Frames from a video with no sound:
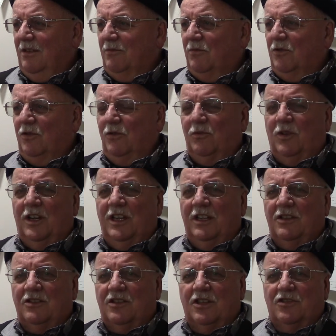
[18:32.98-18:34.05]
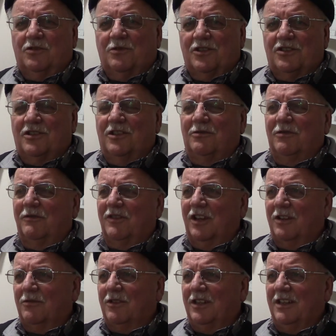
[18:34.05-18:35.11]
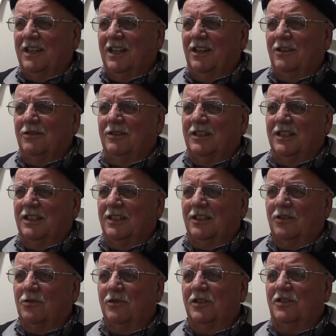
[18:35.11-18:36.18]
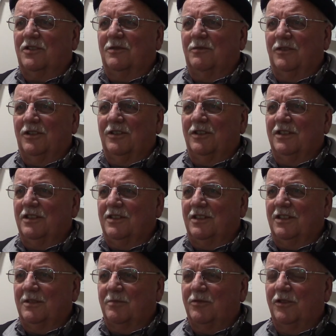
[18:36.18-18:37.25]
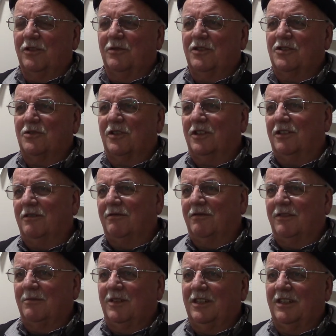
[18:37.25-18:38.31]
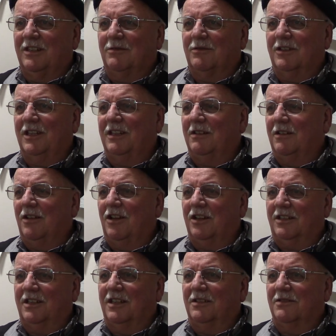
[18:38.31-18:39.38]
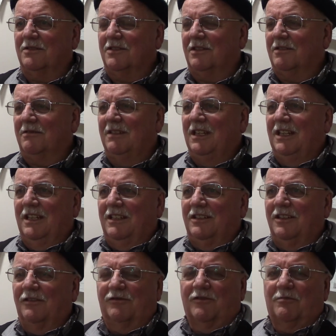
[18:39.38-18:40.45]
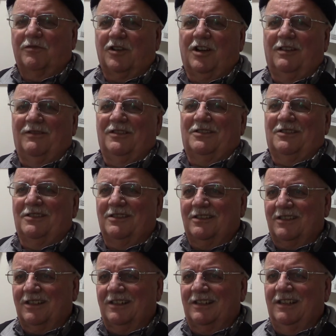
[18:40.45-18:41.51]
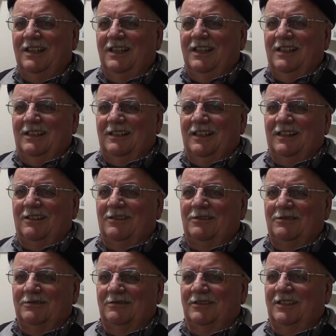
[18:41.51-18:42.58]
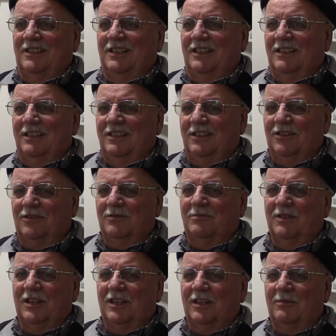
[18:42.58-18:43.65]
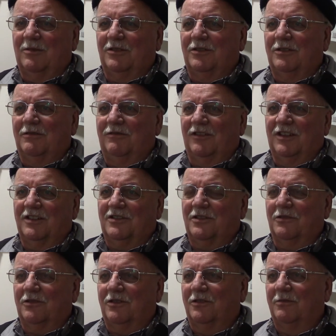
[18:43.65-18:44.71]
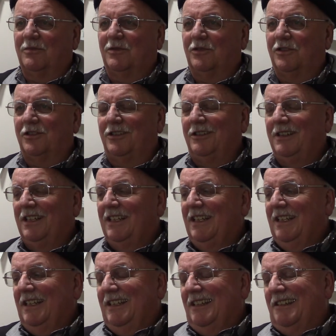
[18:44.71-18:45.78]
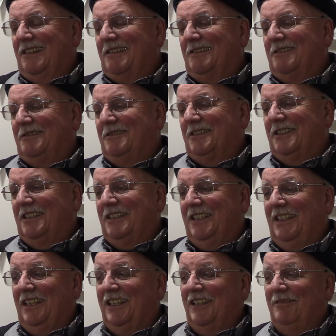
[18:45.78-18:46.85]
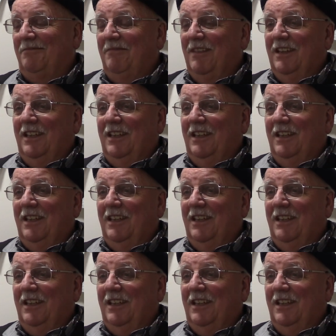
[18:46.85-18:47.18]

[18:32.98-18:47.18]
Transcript: worldwide situation that we've got right now, going somewhere is pretty restrictive. I mean, now we're getting lockdowns in different provinces, let alone, you know, being able to fly south of the border. So, yeah,